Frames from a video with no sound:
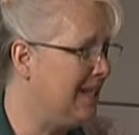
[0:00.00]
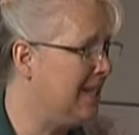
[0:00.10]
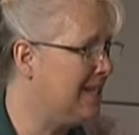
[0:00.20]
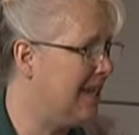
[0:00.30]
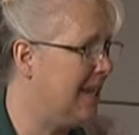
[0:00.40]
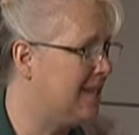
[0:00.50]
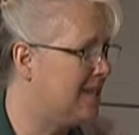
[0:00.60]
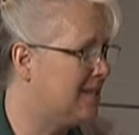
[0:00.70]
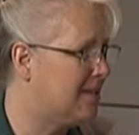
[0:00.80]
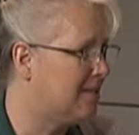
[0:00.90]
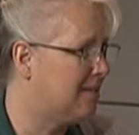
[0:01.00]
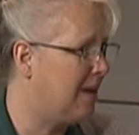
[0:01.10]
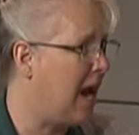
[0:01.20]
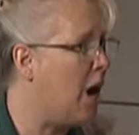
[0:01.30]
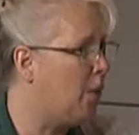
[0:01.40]
it takes
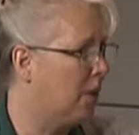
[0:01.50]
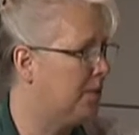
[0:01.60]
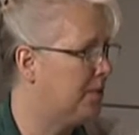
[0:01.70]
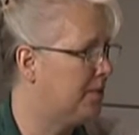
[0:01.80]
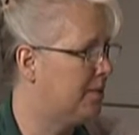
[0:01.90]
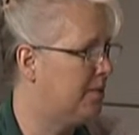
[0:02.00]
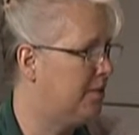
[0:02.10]
hours.